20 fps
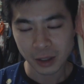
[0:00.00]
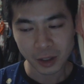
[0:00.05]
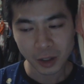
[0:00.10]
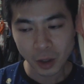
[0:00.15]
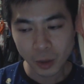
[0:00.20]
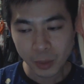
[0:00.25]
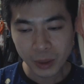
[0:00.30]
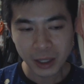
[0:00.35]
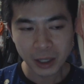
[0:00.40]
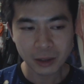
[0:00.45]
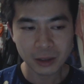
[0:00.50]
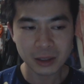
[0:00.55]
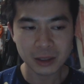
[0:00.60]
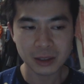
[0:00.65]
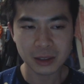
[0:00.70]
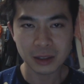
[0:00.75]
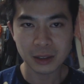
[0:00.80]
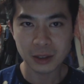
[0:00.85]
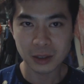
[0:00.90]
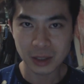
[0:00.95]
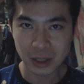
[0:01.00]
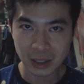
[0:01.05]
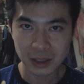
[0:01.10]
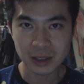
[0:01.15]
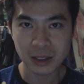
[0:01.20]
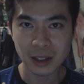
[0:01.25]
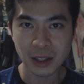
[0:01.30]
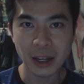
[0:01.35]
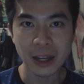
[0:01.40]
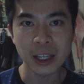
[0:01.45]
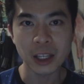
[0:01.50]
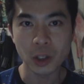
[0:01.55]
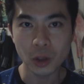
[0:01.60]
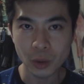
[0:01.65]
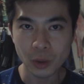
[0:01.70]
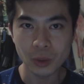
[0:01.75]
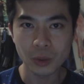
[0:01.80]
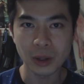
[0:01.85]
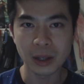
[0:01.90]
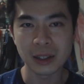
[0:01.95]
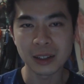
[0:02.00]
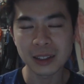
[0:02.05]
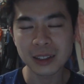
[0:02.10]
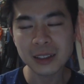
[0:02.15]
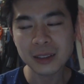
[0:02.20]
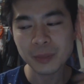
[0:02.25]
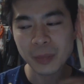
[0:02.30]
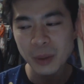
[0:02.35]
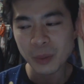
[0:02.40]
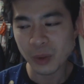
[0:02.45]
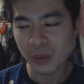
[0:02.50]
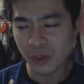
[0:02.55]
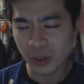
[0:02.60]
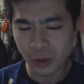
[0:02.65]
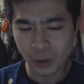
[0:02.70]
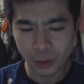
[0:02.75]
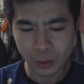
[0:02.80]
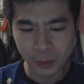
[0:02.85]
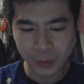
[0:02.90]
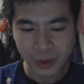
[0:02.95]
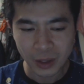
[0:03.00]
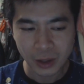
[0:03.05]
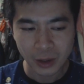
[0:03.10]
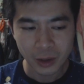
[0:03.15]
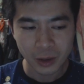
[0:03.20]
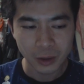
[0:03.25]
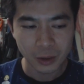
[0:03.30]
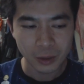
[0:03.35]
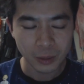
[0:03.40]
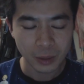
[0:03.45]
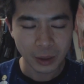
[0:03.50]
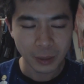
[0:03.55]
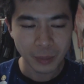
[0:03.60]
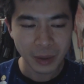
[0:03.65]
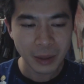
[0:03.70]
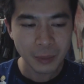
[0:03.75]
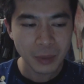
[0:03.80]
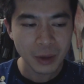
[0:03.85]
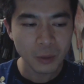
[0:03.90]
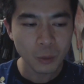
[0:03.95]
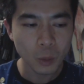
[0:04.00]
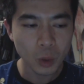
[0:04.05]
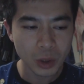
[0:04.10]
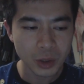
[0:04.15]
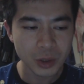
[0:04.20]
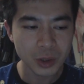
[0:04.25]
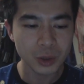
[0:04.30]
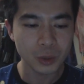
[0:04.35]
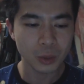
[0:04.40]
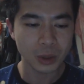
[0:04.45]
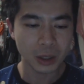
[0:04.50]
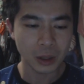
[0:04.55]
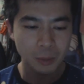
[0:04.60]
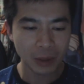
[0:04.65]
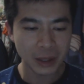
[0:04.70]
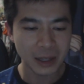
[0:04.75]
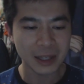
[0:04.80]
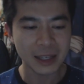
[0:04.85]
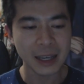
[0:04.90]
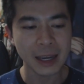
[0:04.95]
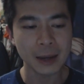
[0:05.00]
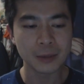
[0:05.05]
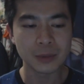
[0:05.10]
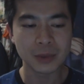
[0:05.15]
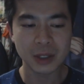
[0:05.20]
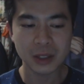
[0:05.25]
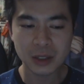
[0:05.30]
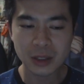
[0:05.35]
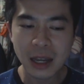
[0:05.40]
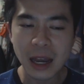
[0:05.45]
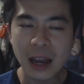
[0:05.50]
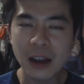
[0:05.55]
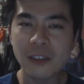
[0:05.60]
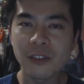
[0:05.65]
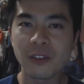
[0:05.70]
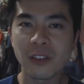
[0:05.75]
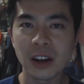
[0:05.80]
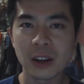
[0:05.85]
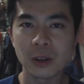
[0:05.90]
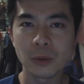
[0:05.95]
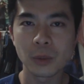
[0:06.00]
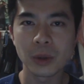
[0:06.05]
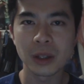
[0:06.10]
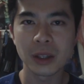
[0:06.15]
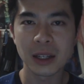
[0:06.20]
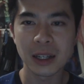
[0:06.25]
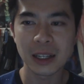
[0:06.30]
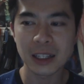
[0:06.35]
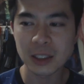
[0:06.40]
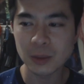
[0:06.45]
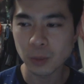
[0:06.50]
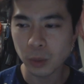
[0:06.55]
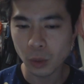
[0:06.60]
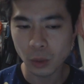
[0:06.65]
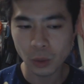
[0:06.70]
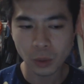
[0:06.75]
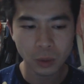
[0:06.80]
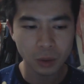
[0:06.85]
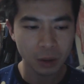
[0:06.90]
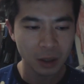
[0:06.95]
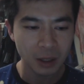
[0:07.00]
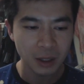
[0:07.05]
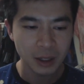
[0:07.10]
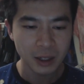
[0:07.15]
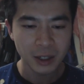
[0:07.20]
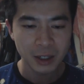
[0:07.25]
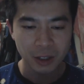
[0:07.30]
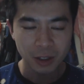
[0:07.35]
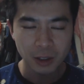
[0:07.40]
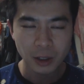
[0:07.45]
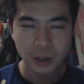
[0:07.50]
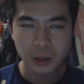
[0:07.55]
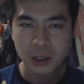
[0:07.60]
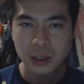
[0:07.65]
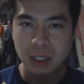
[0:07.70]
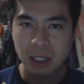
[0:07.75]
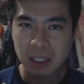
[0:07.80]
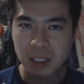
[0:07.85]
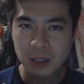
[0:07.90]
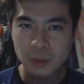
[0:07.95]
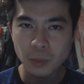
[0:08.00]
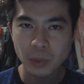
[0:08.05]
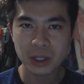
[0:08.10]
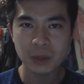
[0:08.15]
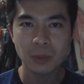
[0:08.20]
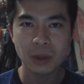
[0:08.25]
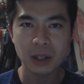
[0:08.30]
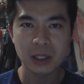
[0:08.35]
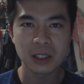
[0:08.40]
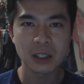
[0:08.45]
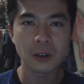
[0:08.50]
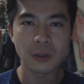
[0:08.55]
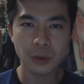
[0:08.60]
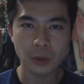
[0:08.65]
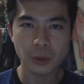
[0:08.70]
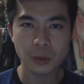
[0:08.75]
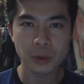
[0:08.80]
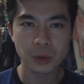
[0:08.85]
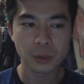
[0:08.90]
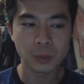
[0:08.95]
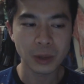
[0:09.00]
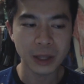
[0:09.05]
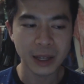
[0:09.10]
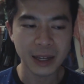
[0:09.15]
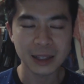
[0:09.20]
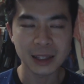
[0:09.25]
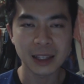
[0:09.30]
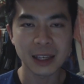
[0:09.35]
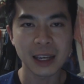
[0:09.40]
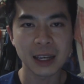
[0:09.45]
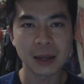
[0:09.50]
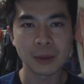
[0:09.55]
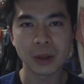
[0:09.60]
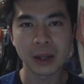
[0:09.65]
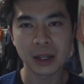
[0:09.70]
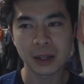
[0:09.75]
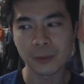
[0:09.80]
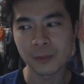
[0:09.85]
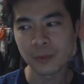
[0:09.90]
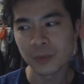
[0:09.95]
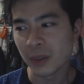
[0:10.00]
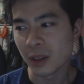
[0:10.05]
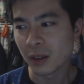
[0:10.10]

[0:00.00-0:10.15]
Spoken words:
nobody else does it like you. And it just made me feel, it made me want to, when I play games, just to have fun with it, explore, you know, just express myself through playing the game. Like,